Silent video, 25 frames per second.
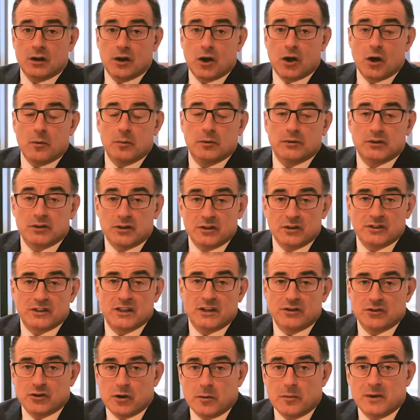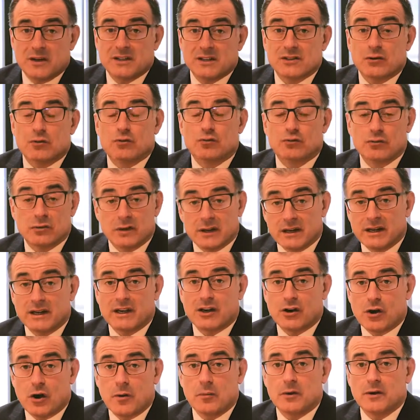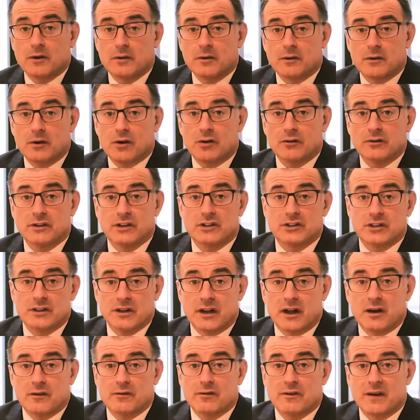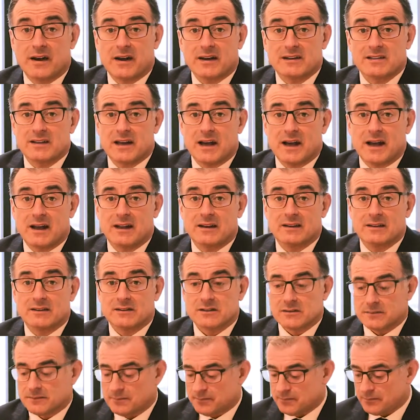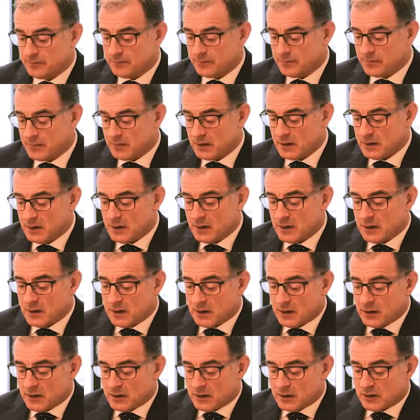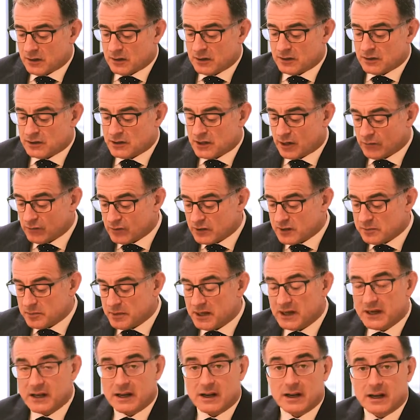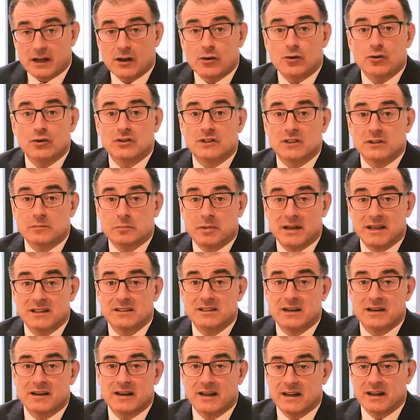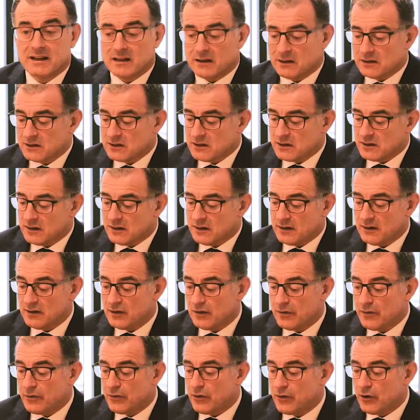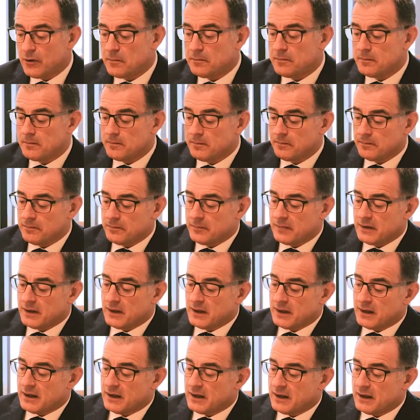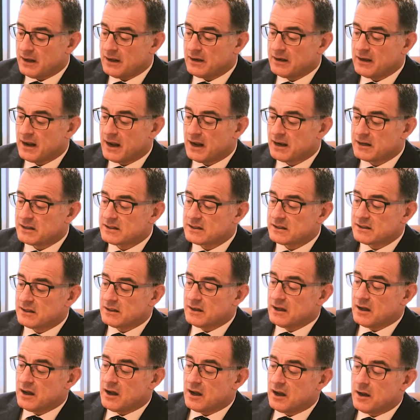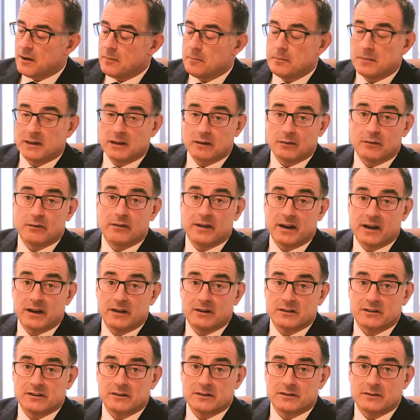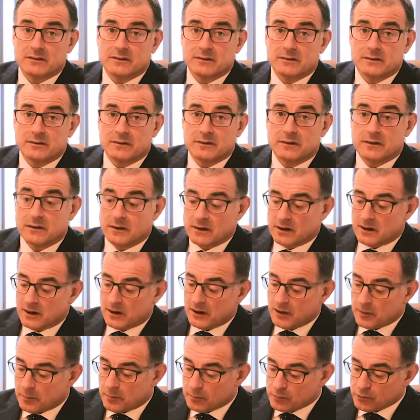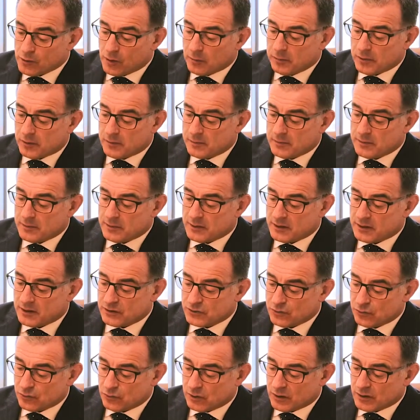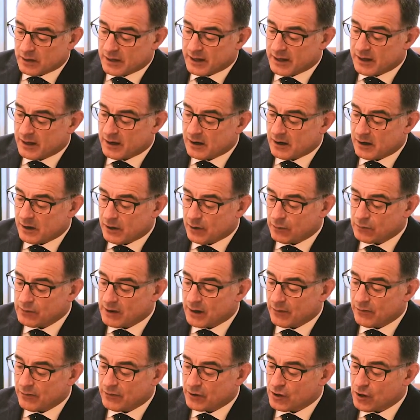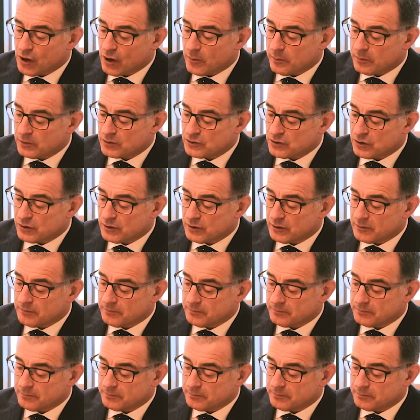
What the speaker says: Carpal tunnel syndrome is a really common condition that affects the hands. Generally speaking, it causes pins and needles in the thumb, index and middle fingers. And the problem is all here around the carpal tunnel.